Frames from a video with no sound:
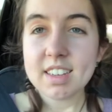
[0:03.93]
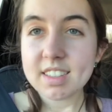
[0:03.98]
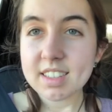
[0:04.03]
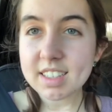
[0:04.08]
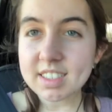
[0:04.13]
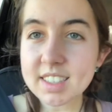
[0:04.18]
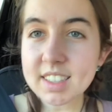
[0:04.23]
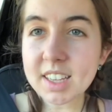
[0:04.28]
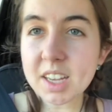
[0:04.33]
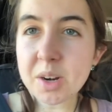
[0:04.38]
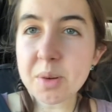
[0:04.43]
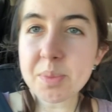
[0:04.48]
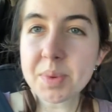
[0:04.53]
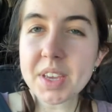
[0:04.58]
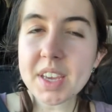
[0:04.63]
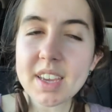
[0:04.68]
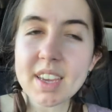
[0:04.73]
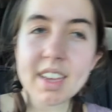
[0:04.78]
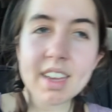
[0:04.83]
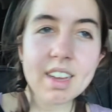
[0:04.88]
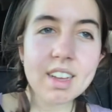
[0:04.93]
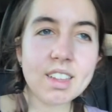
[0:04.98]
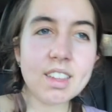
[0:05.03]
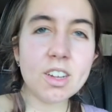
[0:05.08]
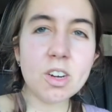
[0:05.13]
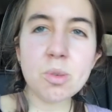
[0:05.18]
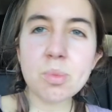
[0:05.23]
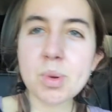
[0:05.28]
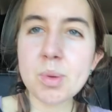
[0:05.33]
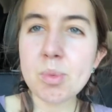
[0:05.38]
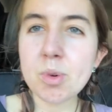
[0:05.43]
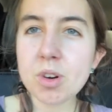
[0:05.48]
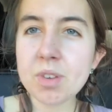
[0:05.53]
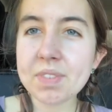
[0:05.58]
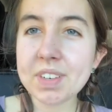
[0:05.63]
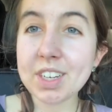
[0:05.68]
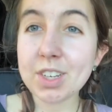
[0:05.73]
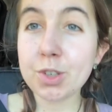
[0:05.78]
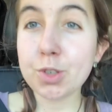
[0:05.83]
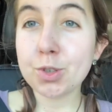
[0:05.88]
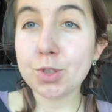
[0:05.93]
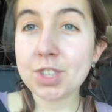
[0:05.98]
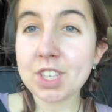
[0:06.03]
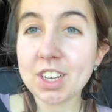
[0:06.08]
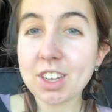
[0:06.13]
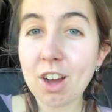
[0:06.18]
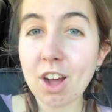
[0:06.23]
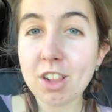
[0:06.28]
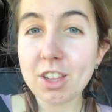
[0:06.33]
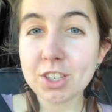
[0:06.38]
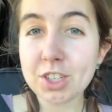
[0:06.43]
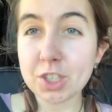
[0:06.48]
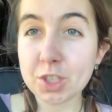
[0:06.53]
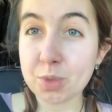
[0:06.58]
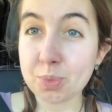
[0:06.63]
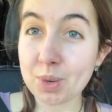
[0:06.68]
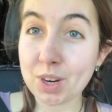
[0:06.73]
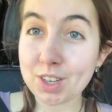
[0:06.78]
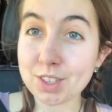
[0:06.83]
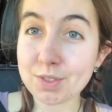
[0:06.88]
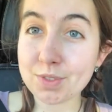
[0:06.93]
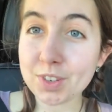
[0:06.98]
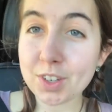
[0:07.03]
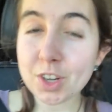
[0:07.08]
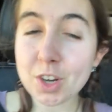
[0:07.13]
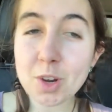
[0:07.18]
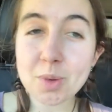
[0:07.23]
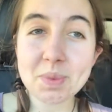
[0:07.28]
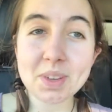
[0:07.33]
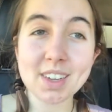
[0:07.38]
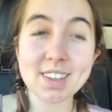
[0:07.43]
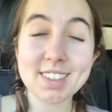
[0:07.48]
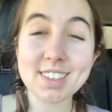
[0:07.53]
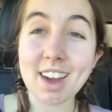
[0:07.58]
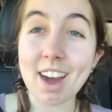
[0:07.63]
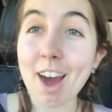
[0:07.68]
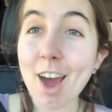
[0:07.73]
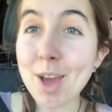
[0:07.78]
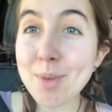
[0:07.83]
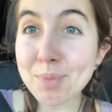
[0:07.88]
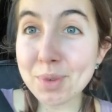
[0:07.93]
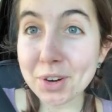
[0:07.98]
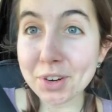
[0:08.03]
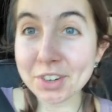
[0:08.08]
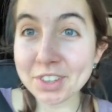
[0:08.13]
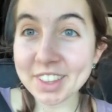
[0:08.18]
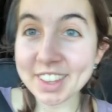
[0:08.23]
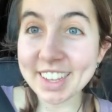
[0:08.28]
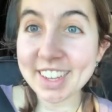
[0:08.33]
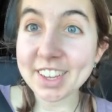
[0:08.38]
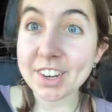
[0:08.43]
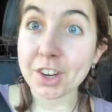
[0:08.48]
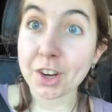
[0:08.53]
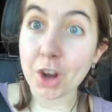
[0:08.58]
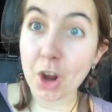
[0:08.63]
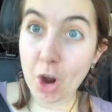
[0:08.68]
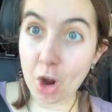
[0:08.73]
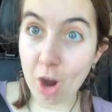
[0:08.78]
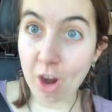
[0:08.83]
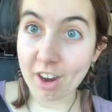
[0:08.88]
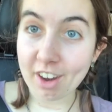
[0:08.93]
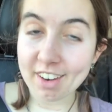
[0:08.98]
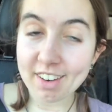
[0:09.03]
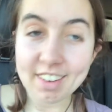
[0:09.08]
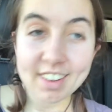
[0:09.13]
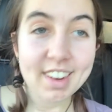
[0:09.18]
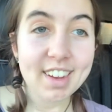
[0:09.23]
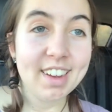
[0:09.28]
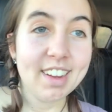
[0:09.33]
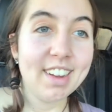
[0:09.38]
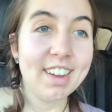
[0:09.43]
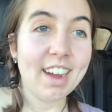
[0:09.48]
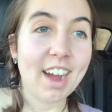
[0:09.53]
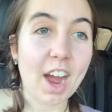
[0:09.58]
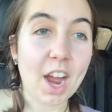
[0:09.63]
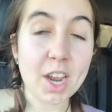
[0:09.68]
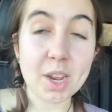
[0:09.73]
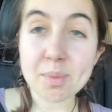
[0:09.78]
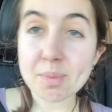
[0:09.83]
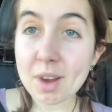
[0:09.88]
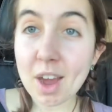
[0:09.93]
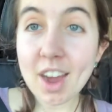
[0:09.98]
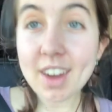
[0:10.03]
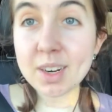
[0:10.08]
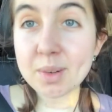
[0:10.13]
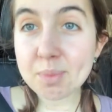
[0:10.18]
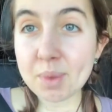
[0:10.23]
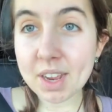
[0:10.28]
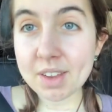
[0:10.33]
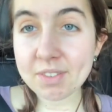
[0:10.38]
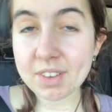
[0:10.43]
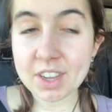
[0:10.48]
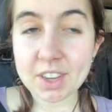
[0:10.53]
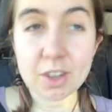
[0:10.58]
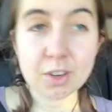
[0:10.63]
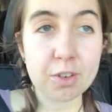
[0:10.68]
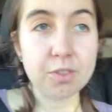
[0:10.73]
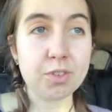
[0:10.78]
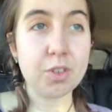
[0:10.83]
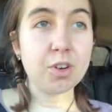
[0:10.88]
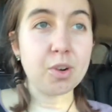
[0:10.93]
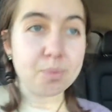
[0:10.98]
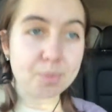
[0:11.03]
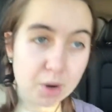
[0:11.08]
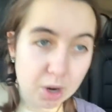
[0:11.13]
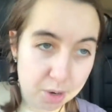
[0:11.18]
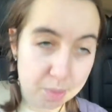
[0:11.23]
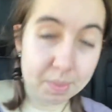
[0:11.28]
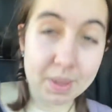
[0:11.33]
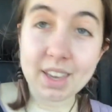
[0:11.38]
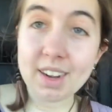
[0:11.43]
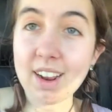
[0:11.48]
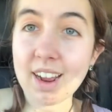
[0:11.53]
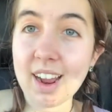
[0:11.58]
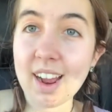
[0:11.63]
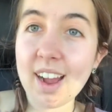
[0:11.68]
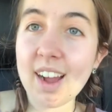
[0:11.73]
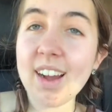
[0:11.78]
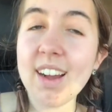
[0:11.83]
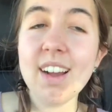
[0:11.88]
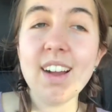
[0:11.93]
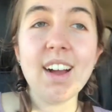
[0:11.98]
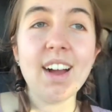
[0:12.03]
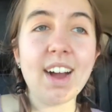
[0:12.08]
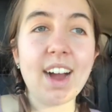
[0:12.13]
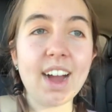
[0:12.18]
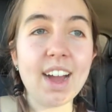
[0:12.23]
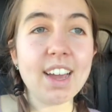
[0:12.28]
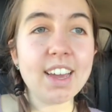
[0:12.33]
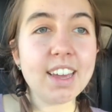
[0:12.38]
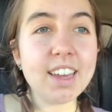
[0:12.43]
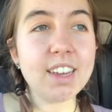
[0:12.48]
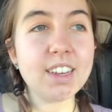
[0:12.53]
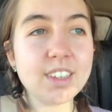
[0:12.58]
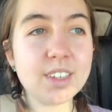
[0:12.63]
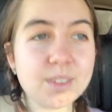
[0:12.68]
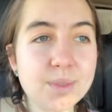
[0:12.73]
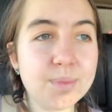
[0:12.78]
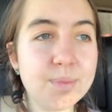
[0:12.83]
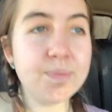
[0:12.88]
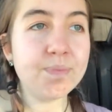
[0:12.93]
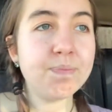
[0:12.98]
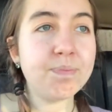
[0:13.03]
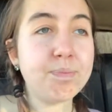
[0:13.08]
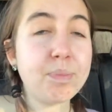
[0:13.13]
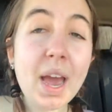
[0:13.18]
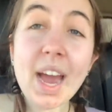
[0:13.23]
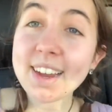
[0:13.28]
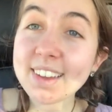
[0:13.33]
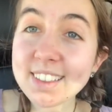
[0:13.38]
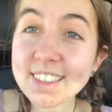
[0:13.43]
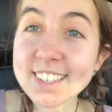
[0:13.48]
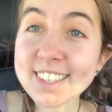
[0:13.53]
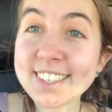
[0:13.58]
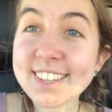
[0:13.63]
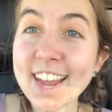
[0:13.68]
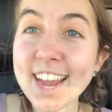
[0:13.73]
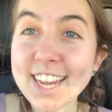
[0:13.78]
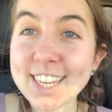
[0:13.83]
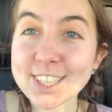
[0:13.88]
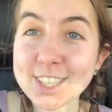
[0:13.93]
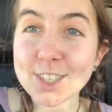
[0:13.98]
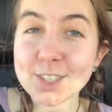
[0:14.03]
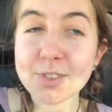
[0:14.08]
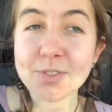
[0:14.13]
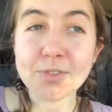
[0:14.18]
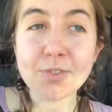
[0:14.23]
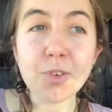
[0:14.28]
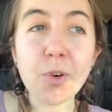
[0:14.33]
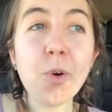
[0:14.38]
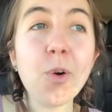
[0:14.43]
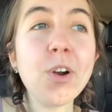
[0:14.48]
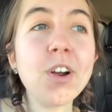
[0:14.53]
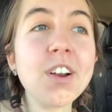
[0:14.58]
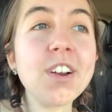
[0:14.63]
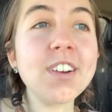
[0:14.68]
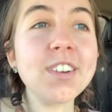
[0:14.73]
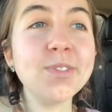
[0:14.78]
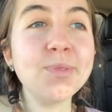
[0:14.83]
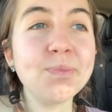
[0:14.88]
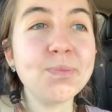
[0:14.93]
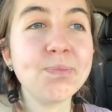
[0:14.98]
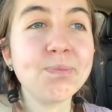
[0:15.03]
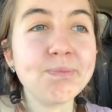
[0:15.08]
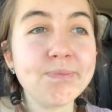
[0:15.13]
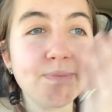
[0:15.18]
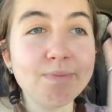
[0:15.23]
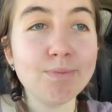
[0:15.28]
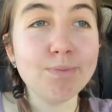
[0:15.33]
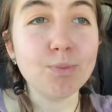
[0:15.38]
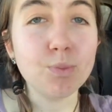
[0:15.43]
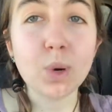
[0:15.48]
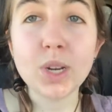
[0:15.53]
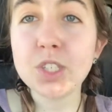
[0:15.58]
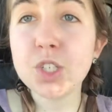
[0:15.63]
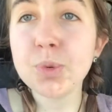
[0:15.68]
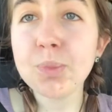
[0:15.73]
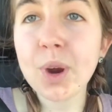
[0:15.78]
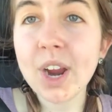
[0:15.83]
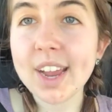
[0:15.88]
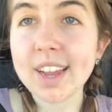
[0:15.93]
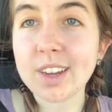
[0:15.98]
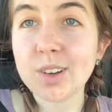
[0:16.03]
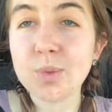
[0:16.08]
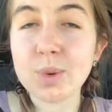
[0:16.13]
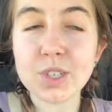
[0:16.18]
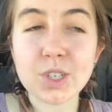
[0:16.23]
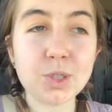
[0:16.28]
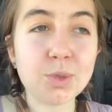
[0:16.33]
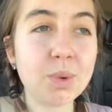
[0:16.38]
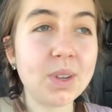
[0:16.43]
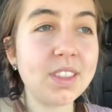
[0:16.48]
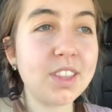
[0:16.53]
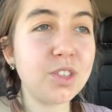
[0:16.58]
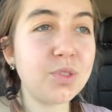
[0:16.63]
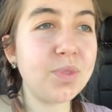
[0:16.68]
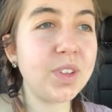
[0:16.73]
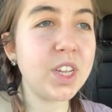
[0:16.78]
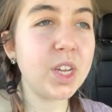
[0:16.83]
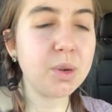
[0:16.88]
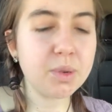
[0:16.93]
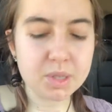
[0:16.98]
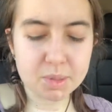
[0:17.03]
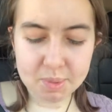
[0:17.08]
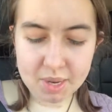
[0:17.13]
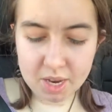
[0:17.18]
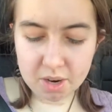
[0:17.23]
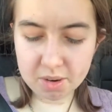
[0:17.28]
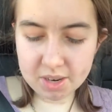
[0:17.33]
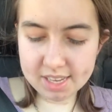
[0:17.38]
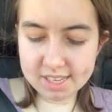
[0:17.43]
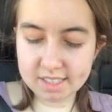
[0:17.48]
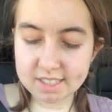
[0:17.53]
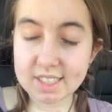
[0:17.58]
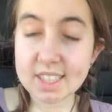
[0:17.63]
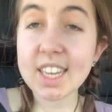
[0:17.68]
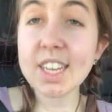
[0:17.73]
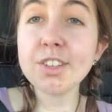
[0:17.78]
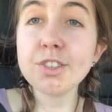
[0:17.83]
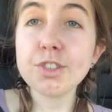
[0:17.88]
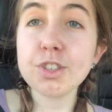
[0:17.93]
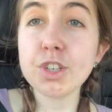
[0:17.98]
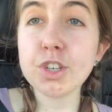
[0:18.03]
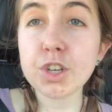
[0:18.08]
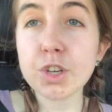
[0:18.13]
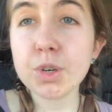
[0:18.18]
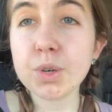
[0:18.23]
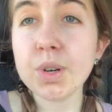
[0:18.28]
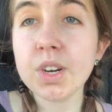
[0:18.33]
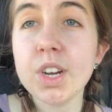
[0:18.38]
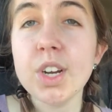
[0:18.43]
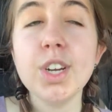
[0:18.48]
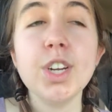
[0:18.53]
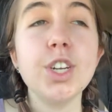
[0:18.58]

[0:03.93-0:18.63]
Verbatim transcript: This is gonna be a little bit more of an interesting CollegeXpress video because I'm currently in a car. I am not in my Vancouver apartment. Uh, I am back in the States for winter break, which is what this video is about, is things to do